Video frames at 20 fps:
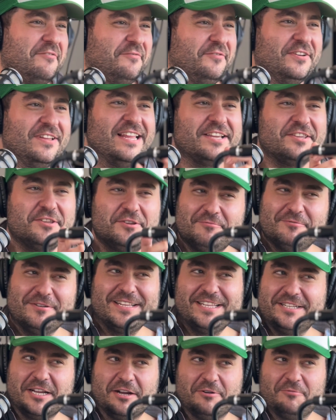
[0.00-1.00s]
feel like you
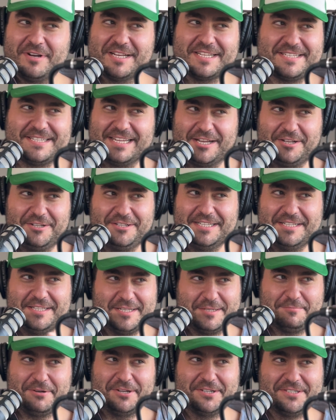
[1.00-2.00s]
really don't want to sell in
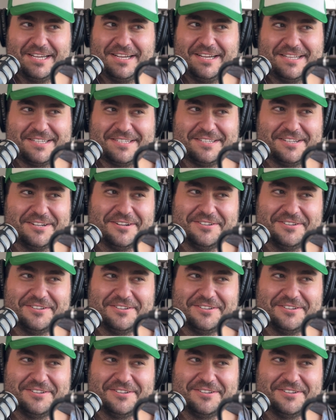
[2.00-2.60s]
this podcast, so